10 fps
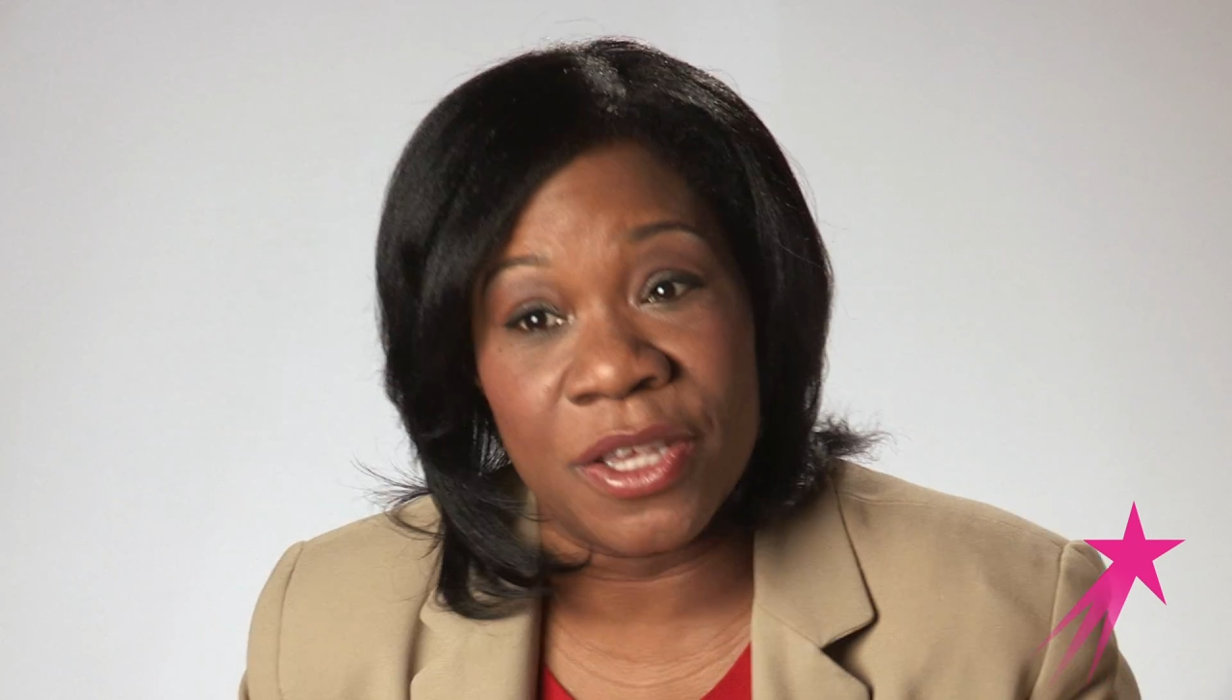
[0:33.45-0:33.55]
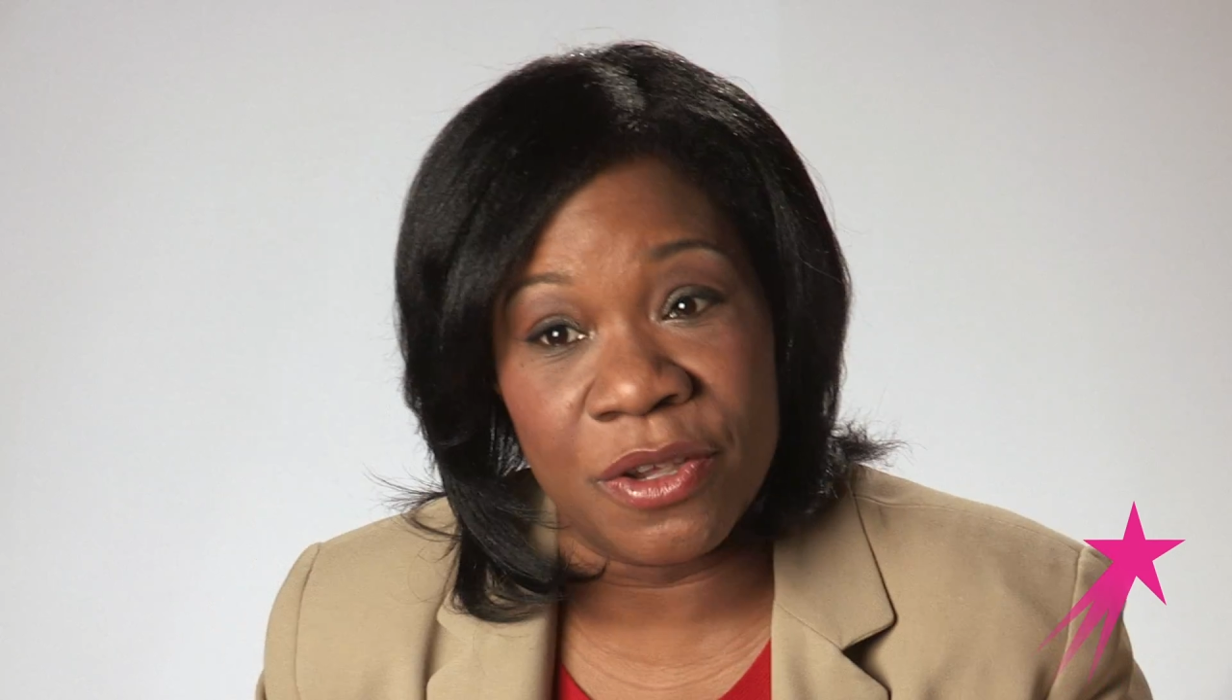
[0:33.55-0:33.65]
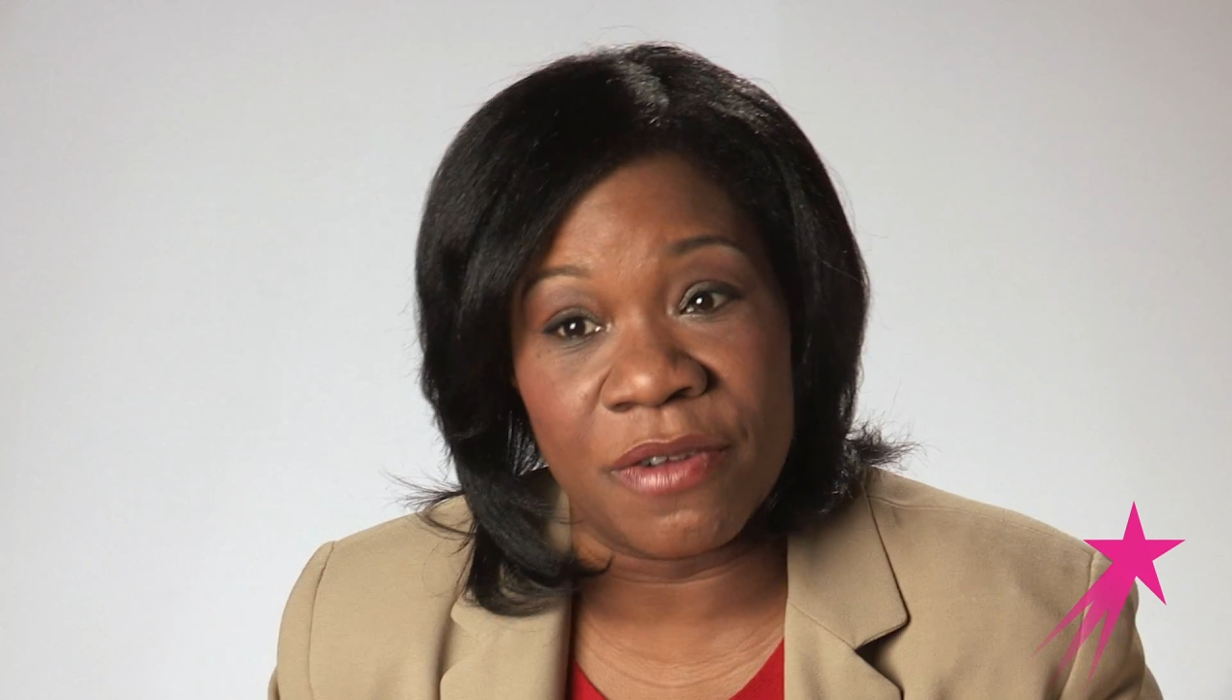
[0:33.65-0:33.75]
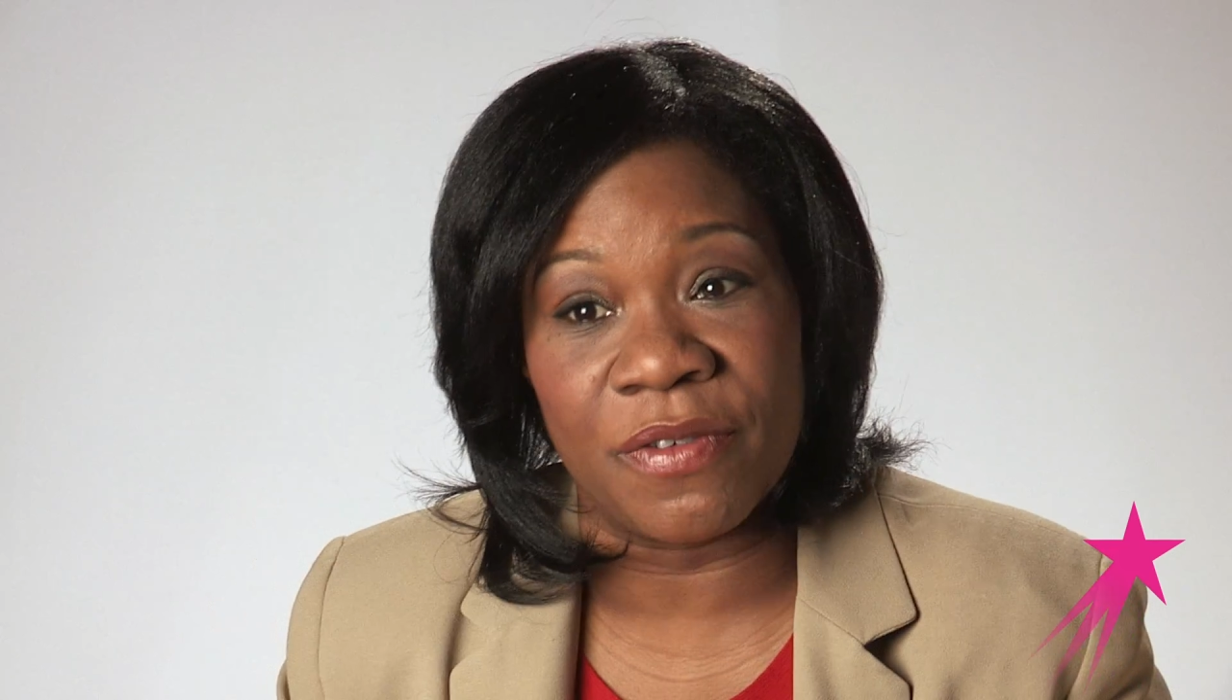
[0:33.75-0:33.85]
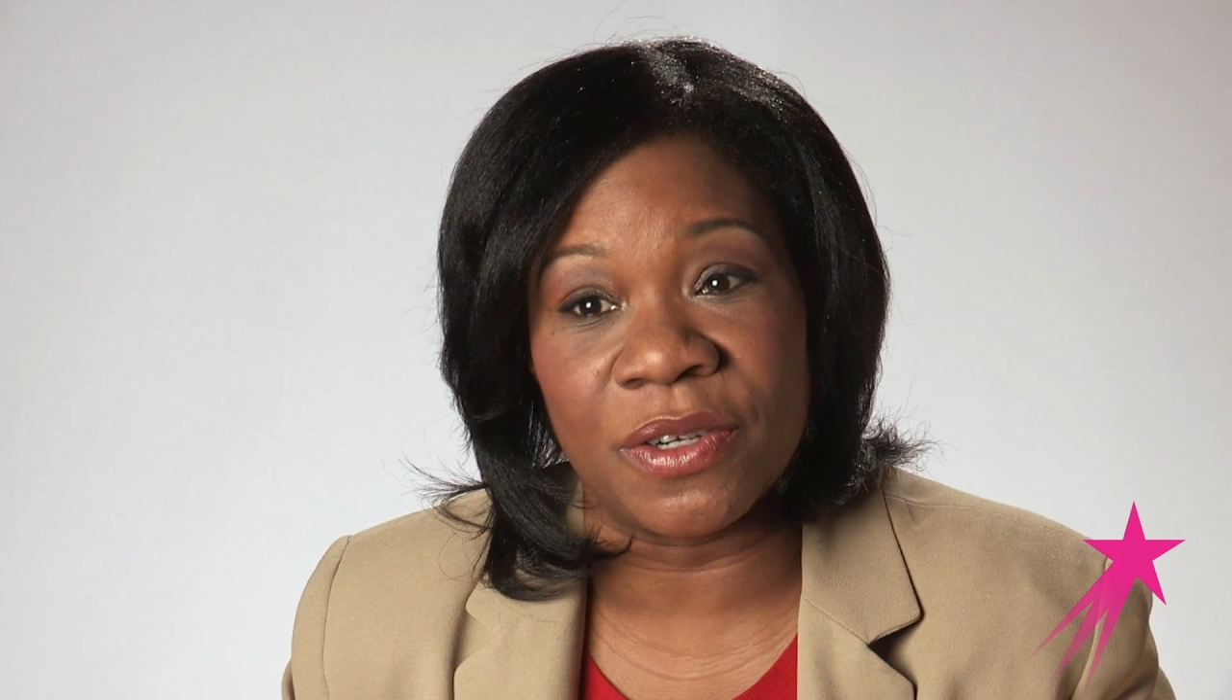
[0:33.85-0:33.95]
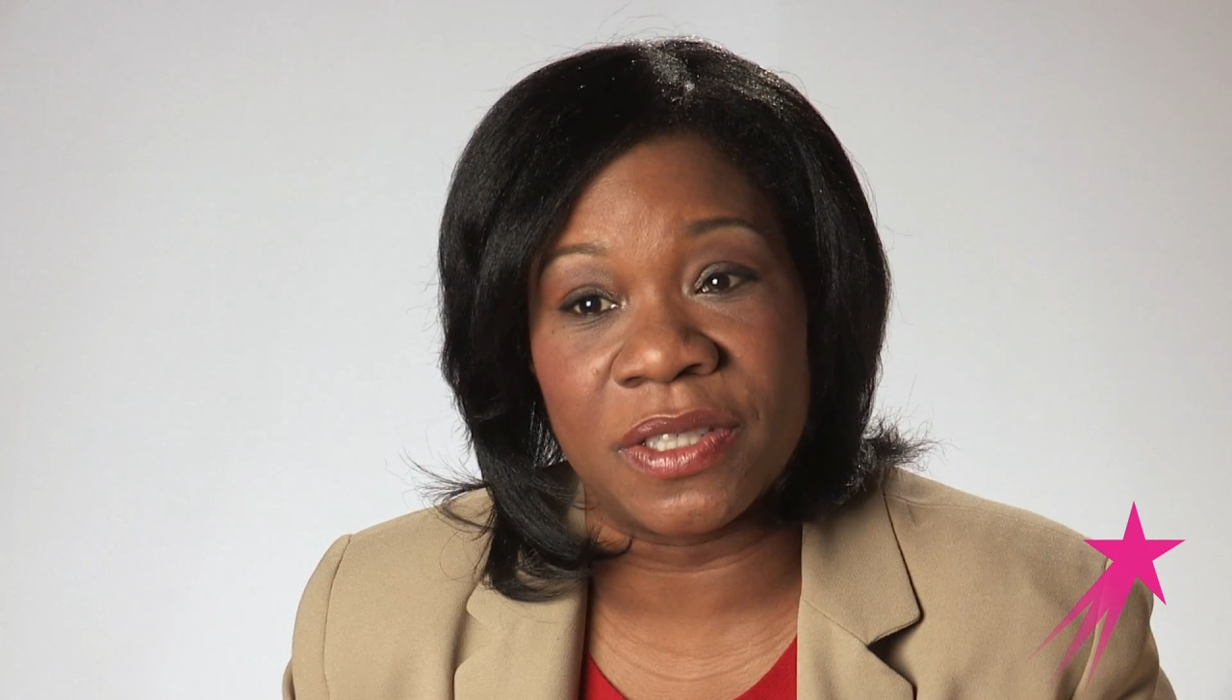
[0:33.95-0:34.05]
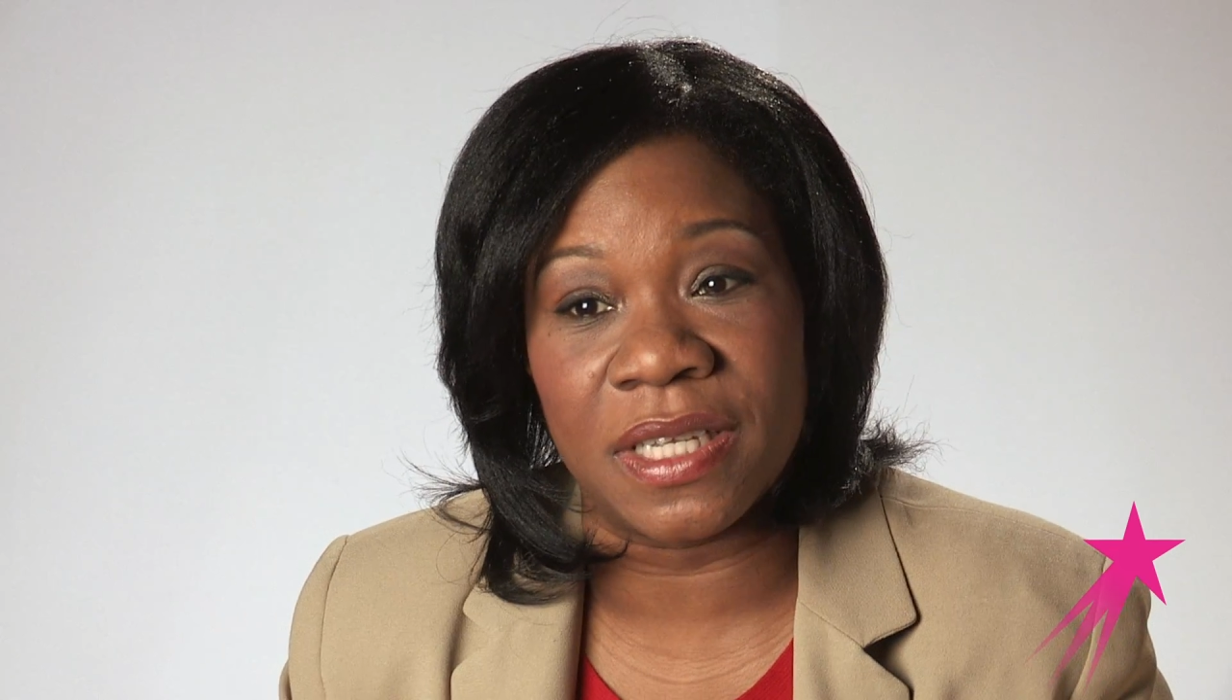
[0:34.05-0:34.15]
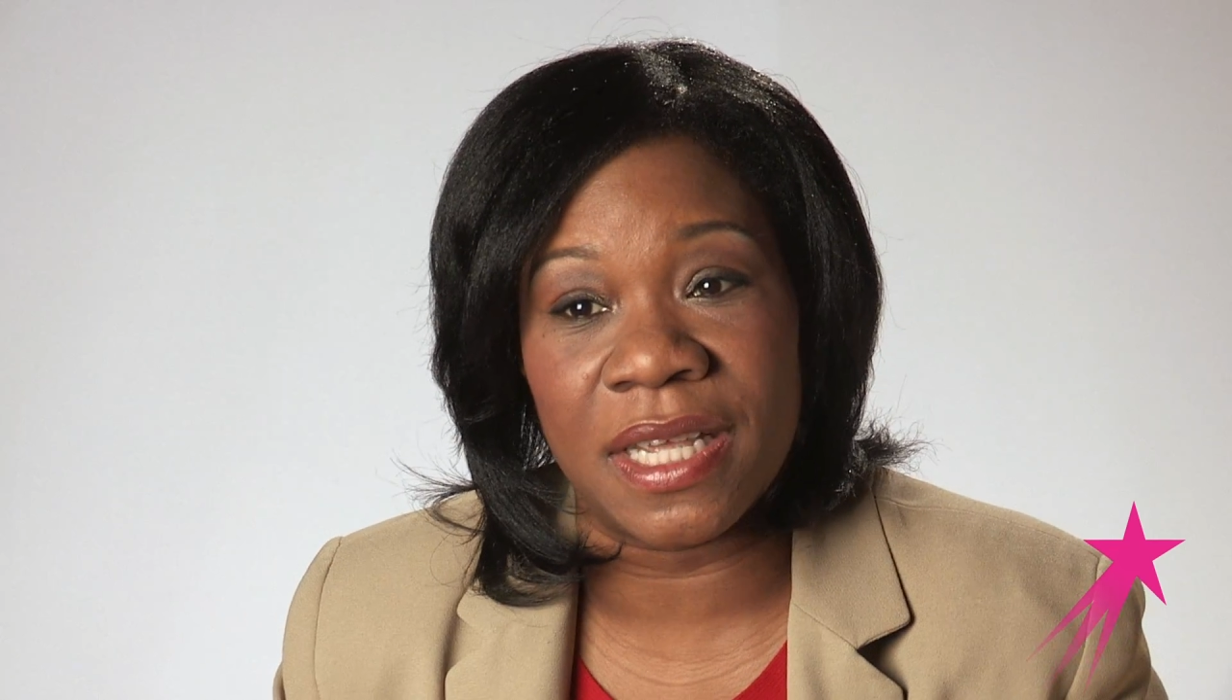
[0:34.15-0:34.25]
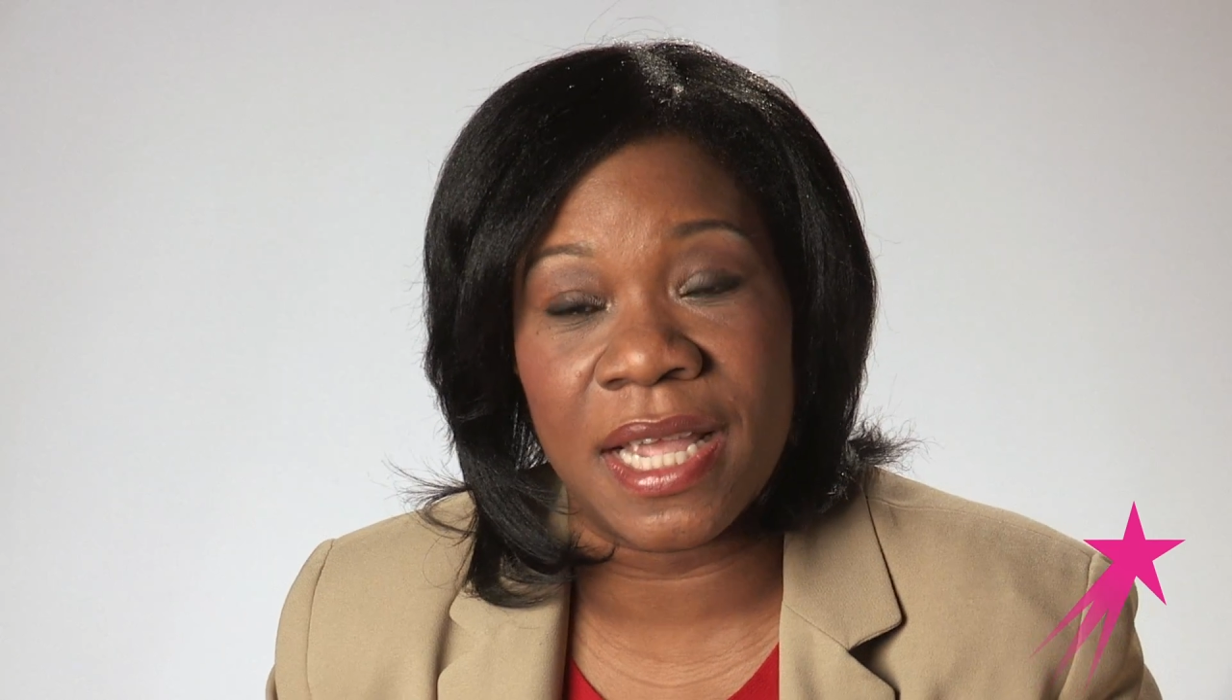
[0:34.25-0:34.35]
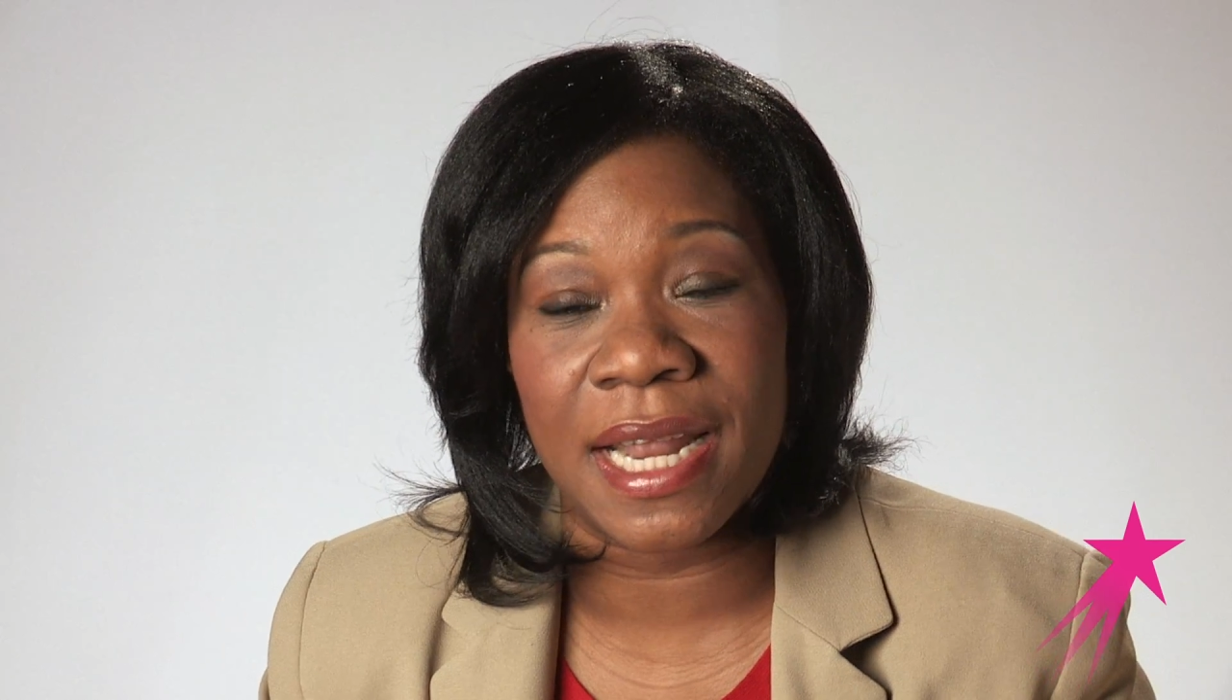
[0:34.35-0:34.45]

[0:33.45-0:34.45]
university.